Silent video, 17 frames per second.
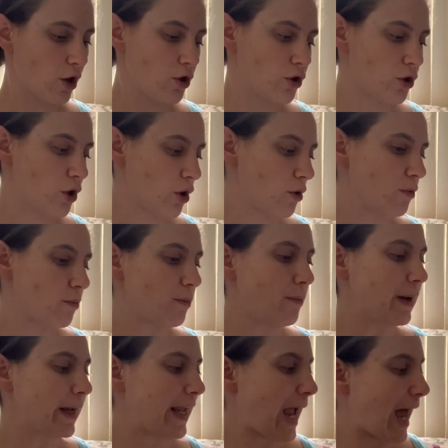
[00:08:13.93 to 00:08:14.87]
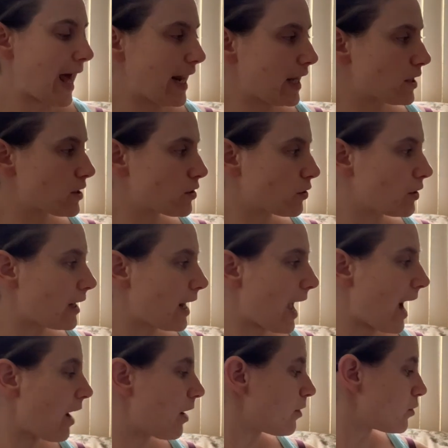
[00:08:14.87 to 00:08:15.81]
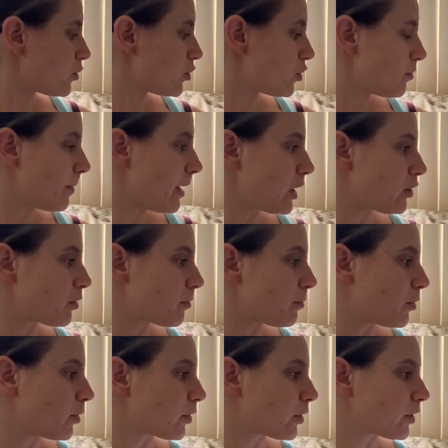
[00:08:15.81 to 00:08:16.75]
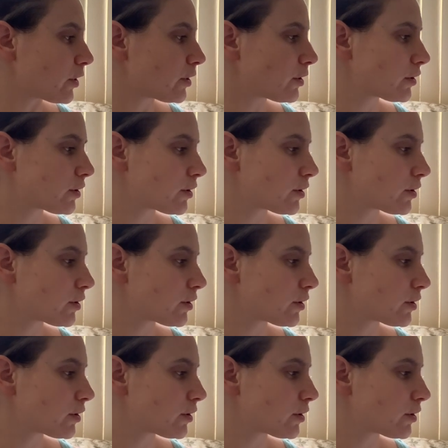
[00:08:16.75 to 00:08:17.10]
So mechanics on how to make your border.